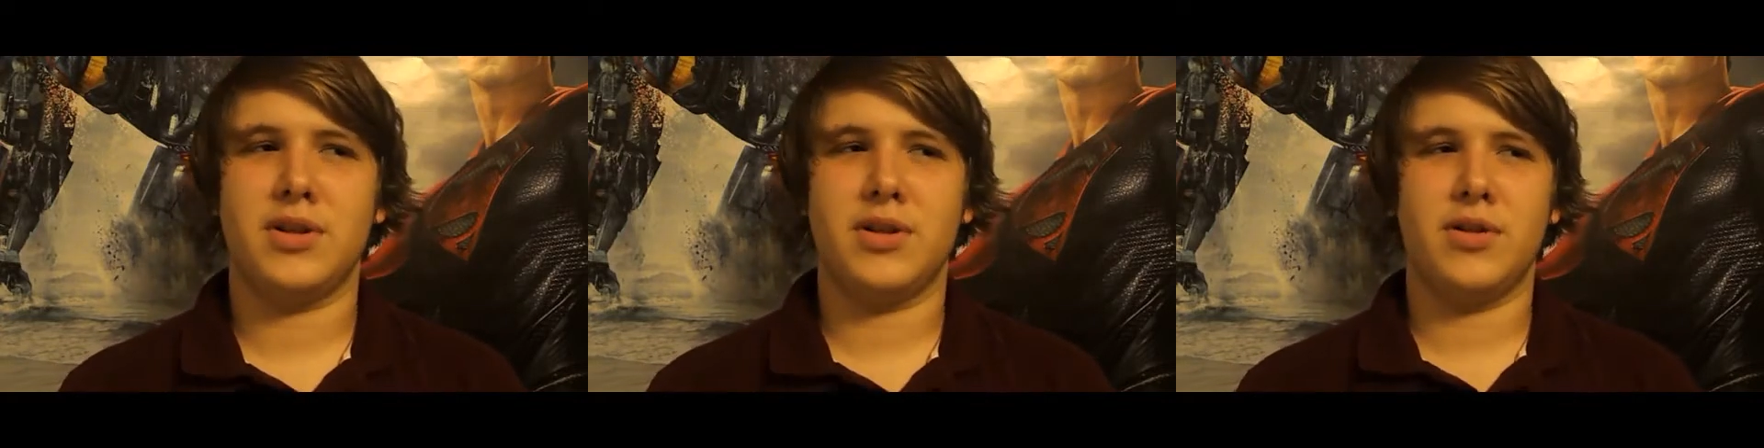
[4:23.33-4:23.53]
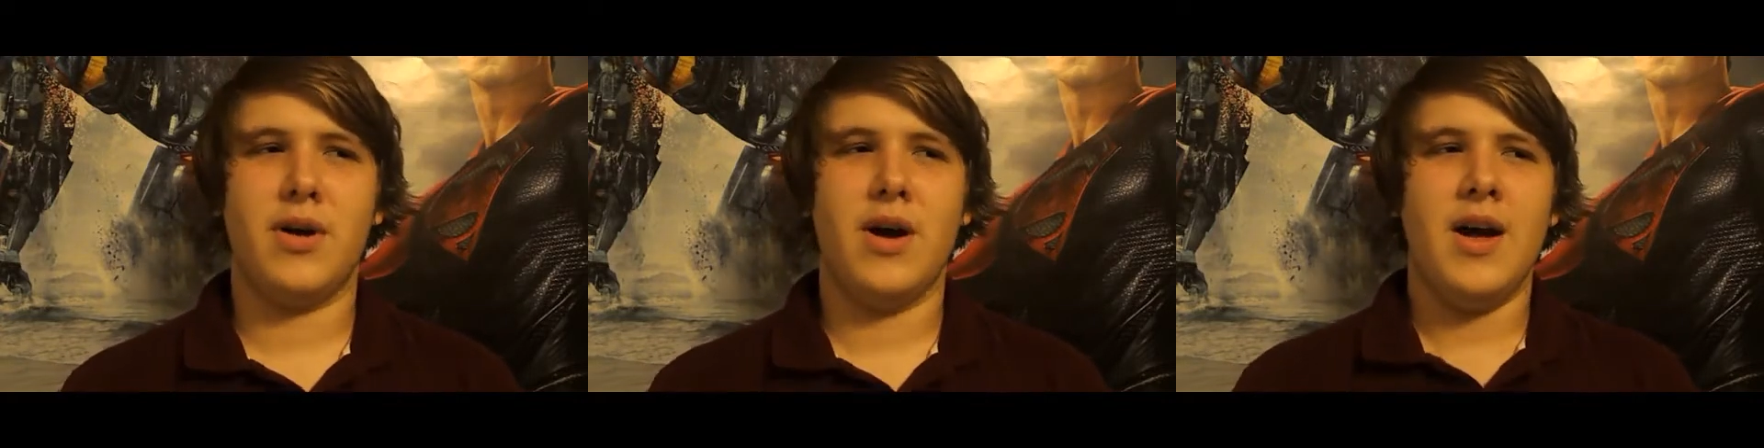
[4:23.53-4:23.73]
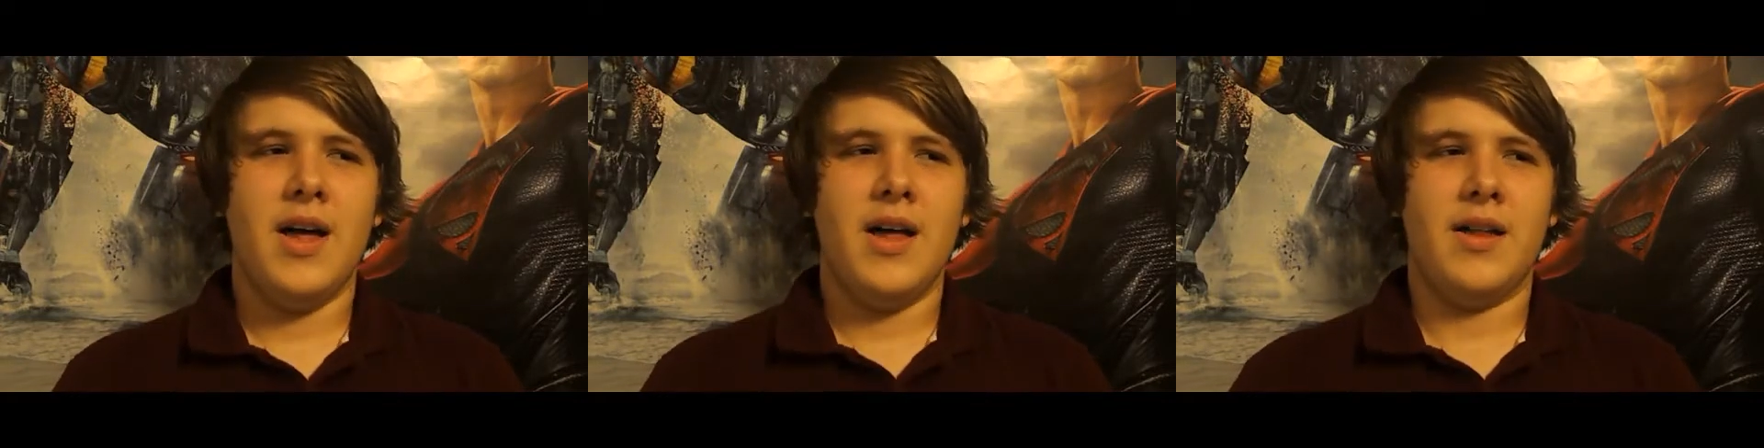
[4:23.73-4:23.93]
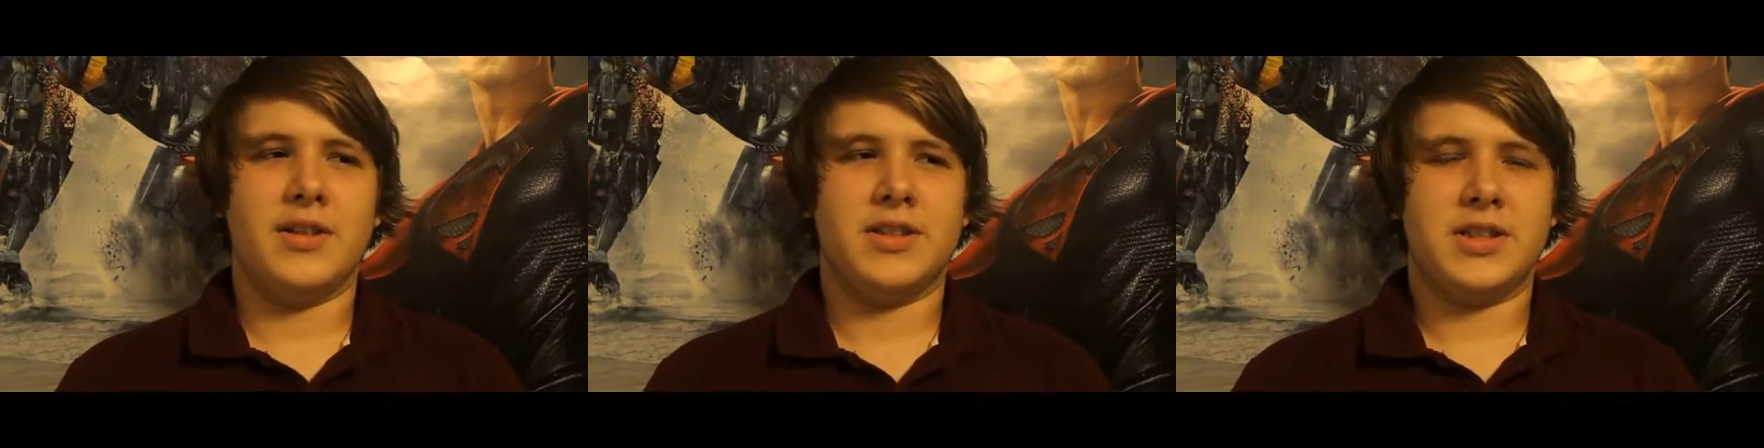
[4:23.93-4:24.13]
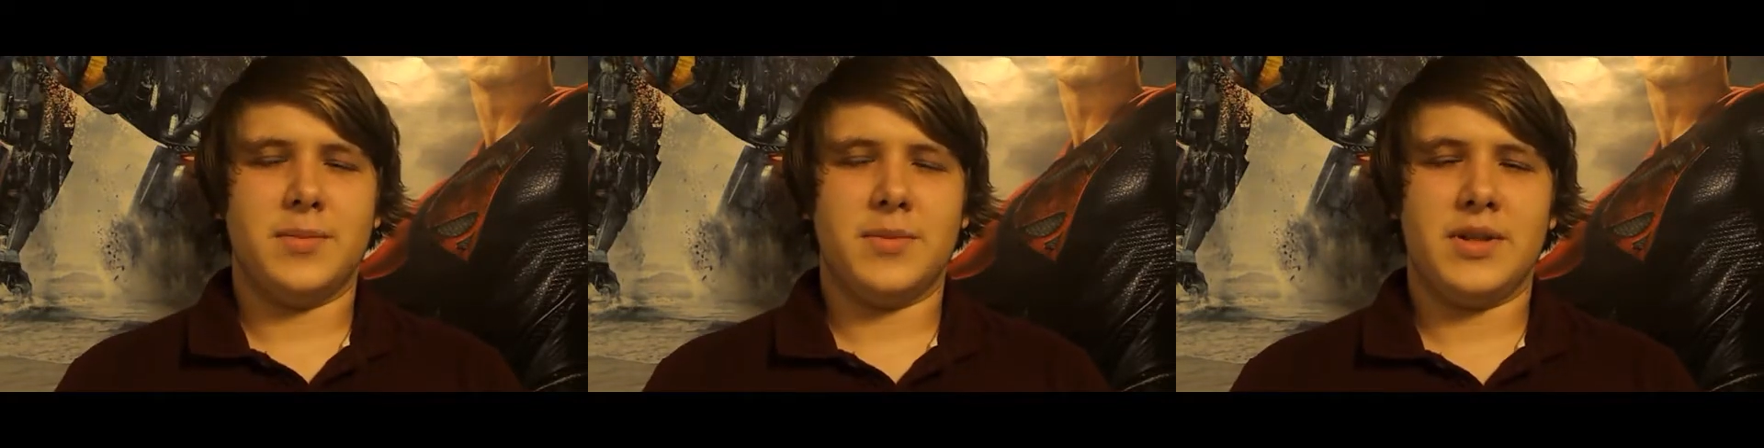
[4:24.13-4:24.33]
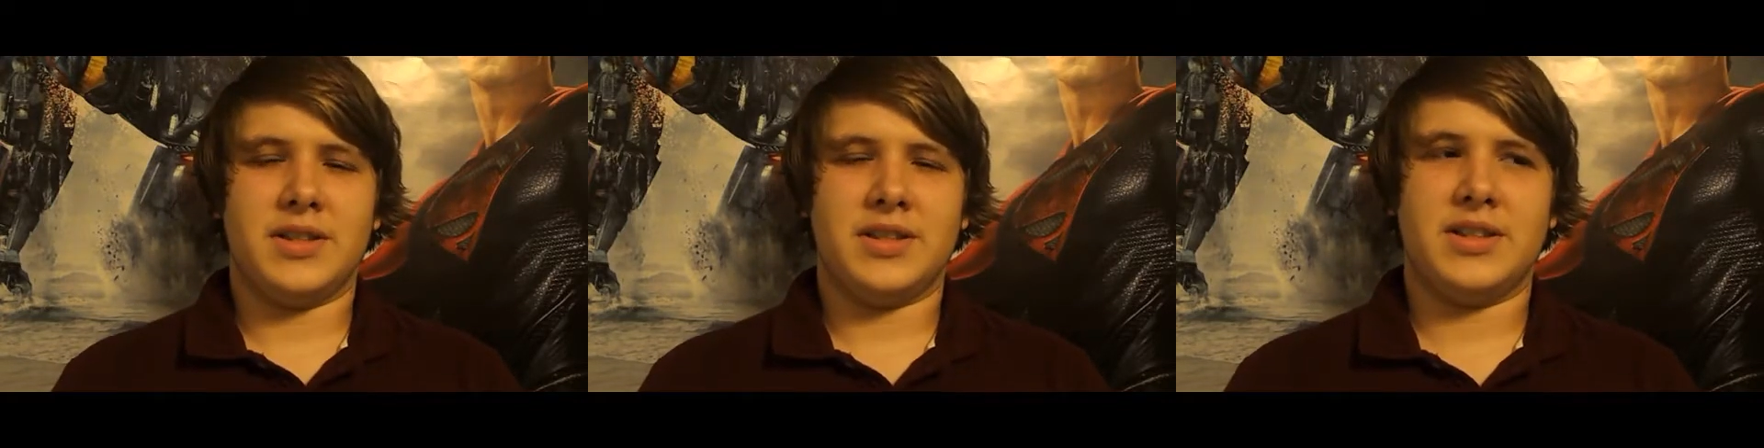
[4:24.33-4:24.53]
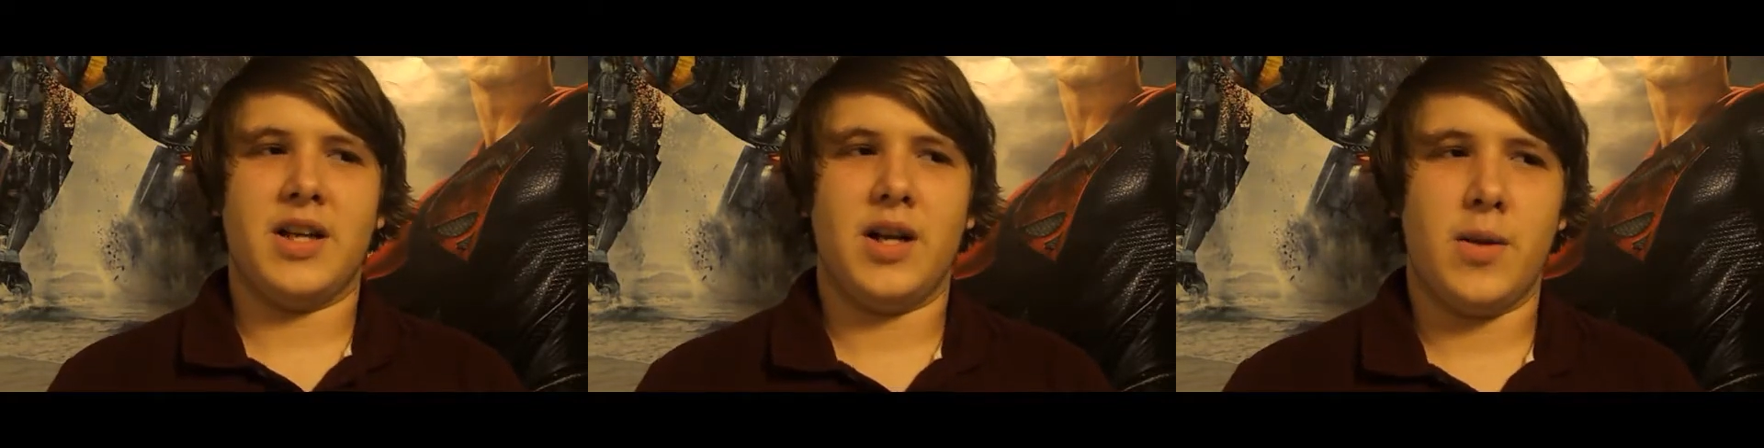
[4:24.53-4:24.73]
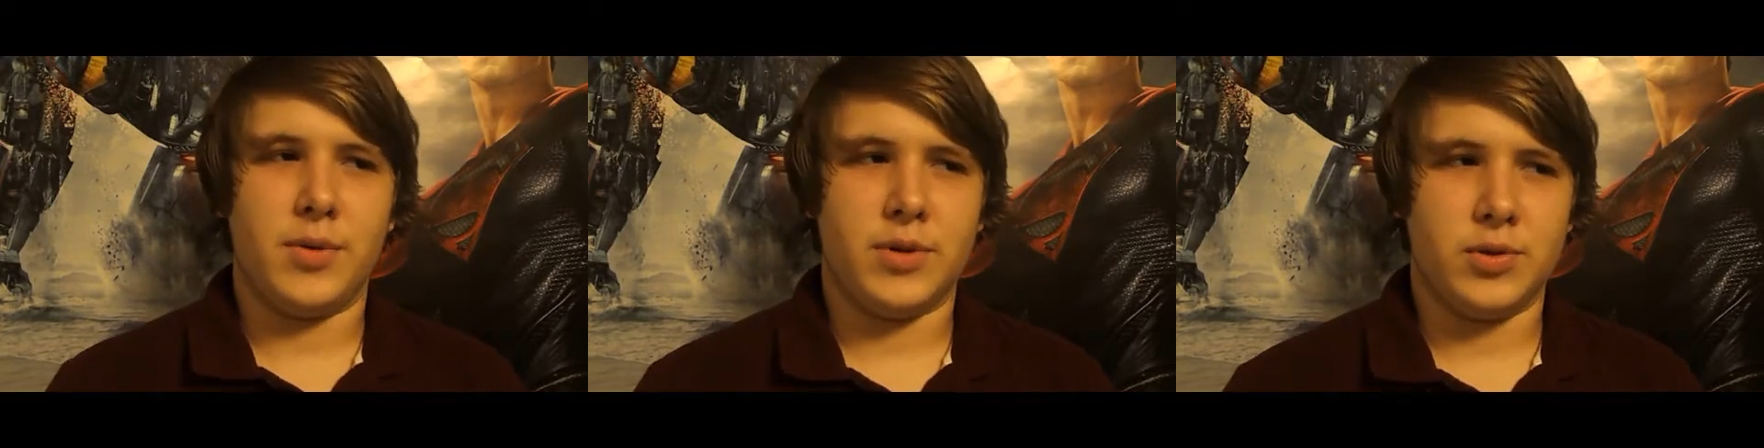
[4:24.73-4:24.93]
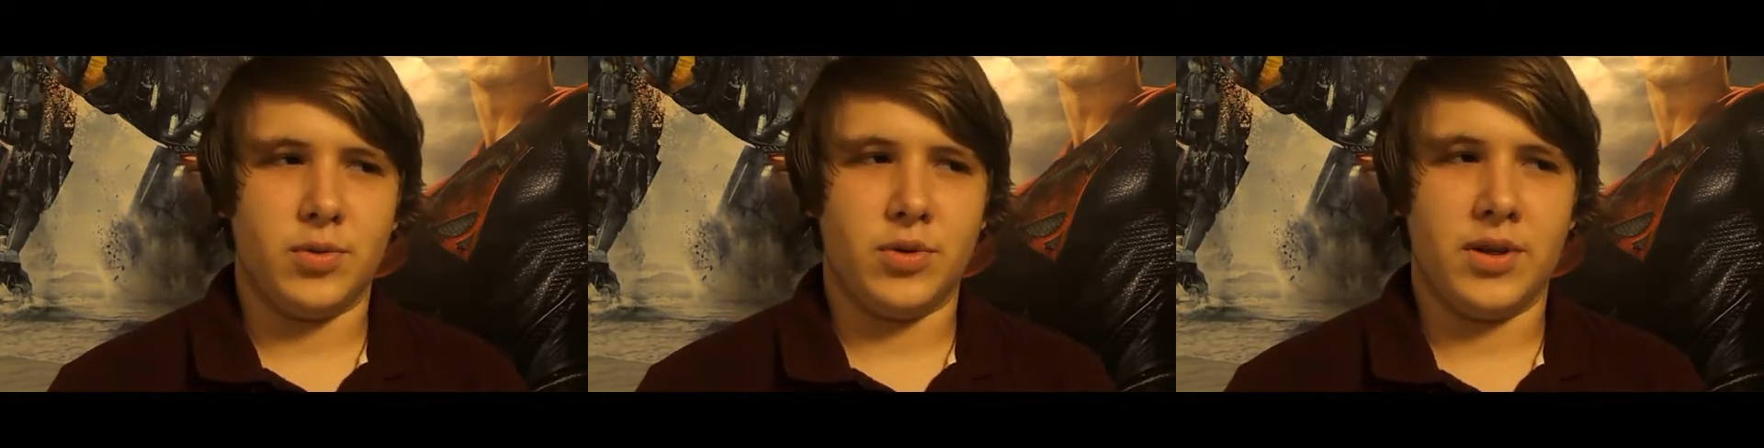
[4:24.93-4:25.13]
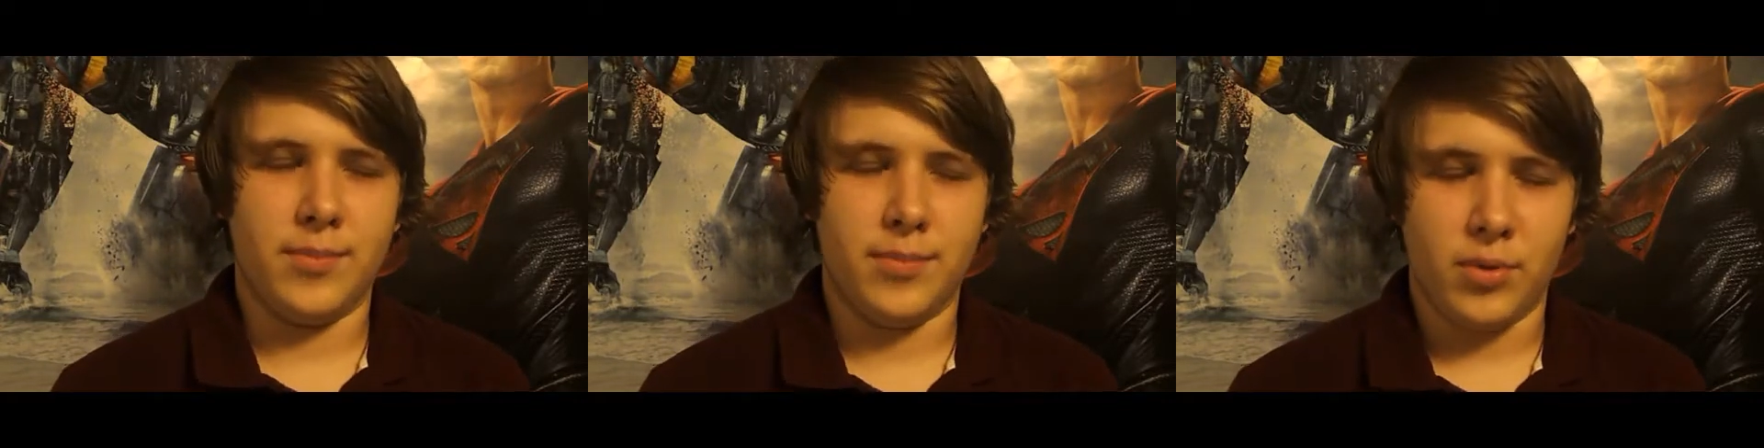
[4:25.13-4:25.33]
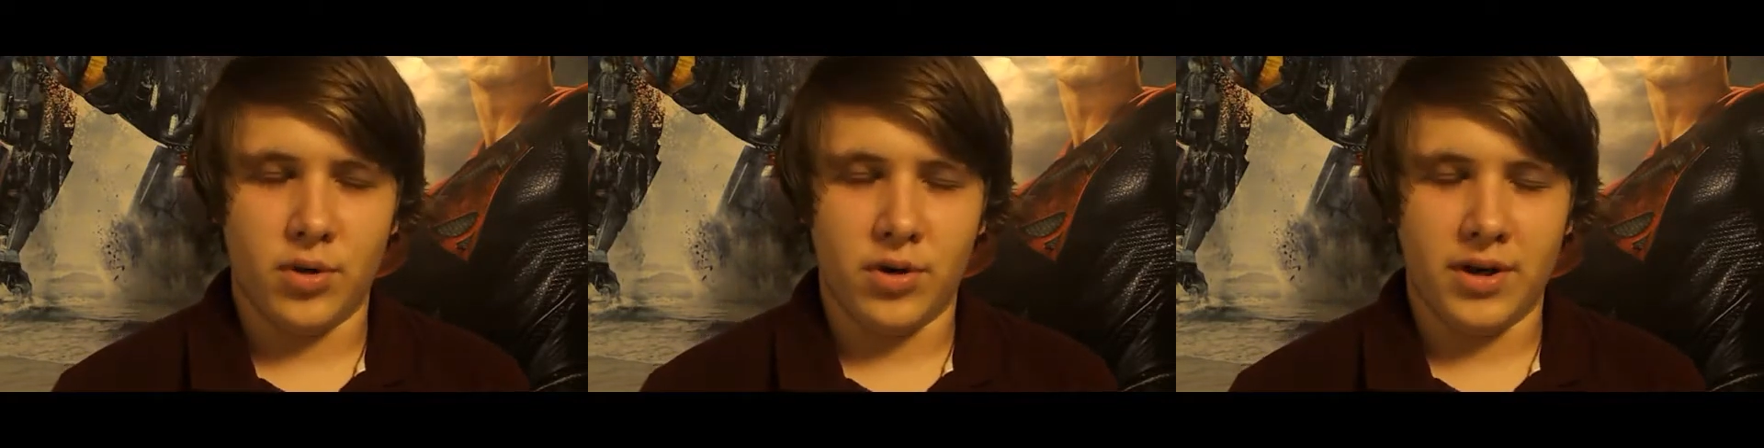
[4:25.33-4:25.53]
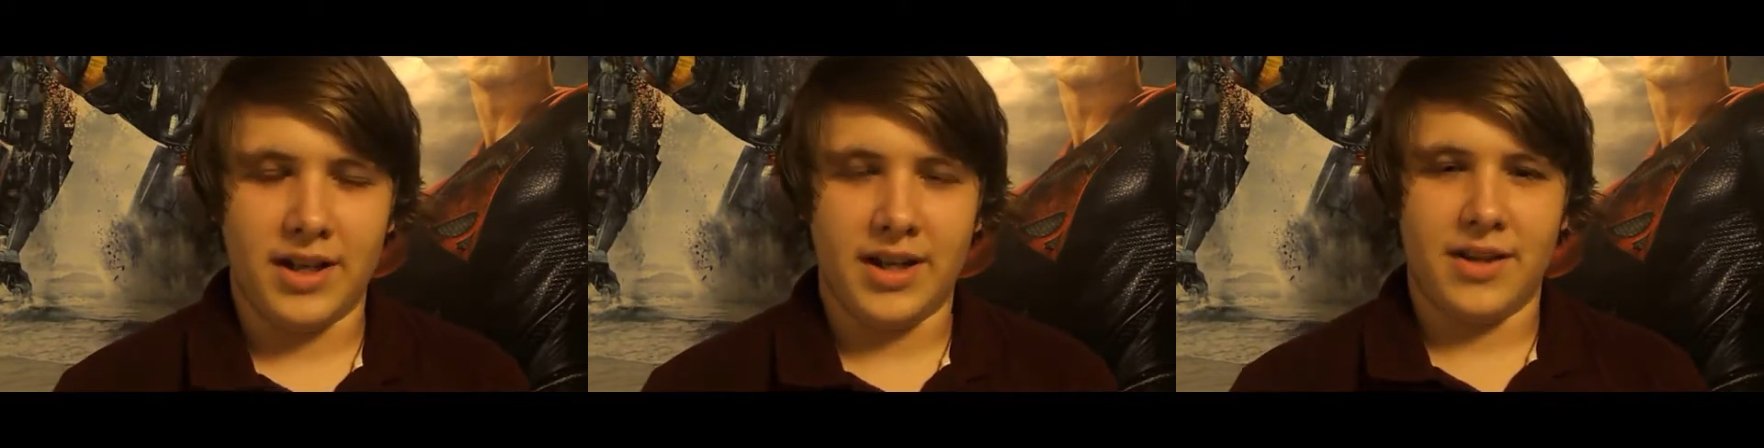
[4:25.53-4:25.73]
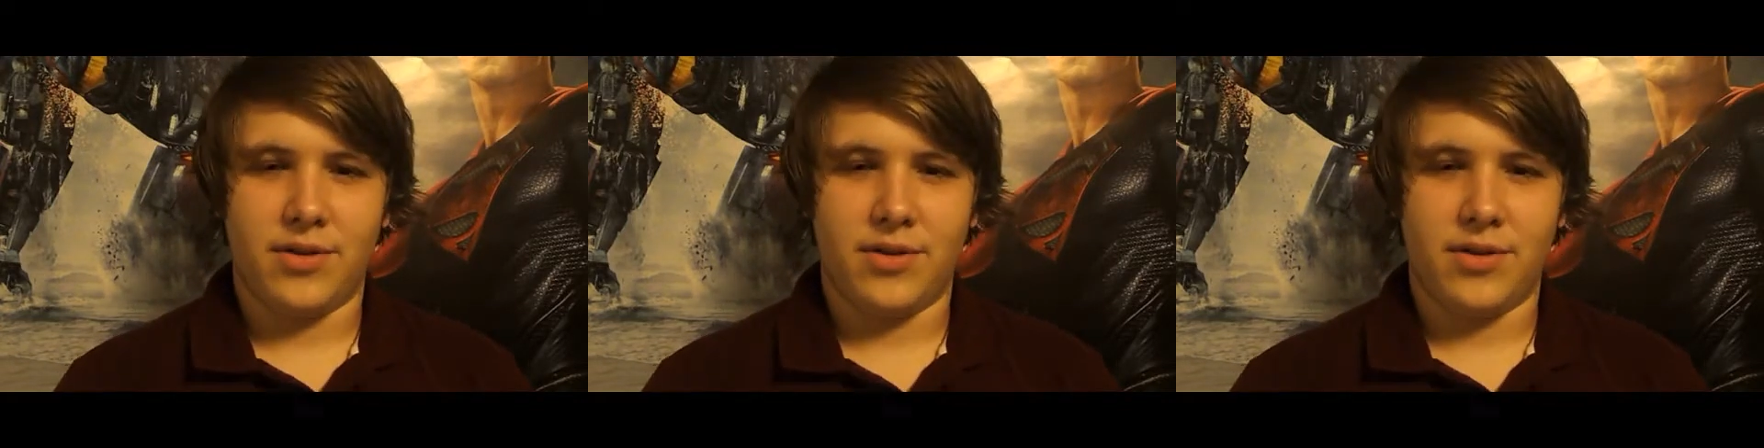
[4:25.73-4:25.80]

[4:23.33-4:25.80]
You know, some of the setup was really boring,